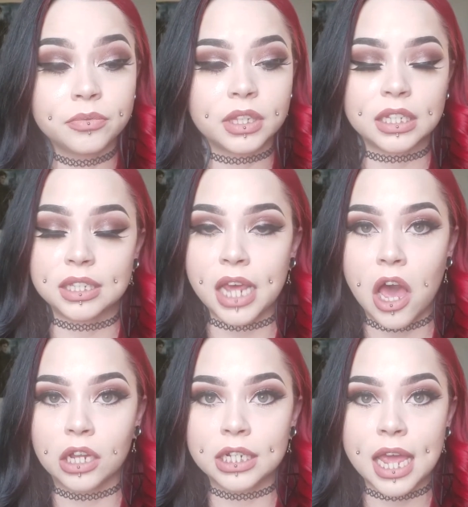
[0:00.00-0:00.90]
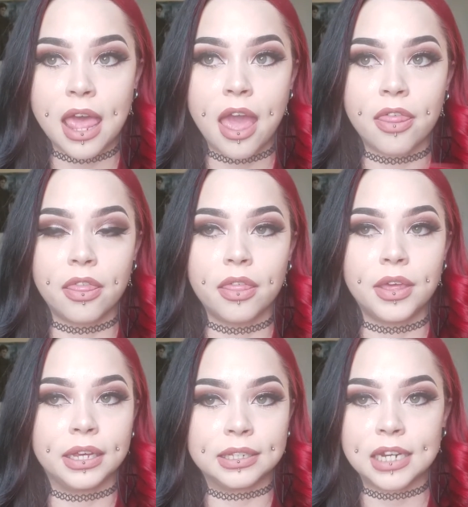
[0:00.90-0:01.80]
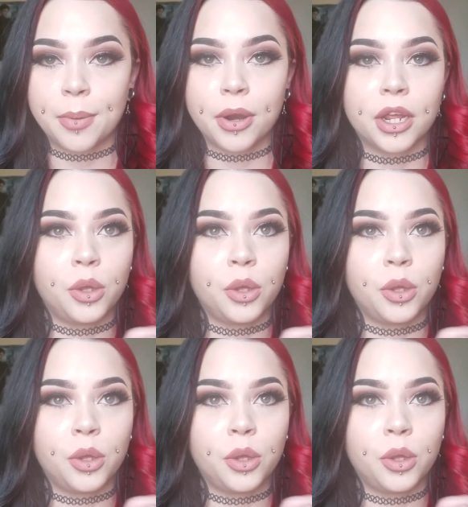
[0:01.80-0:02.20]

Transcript: They stay all day. They stay pretty.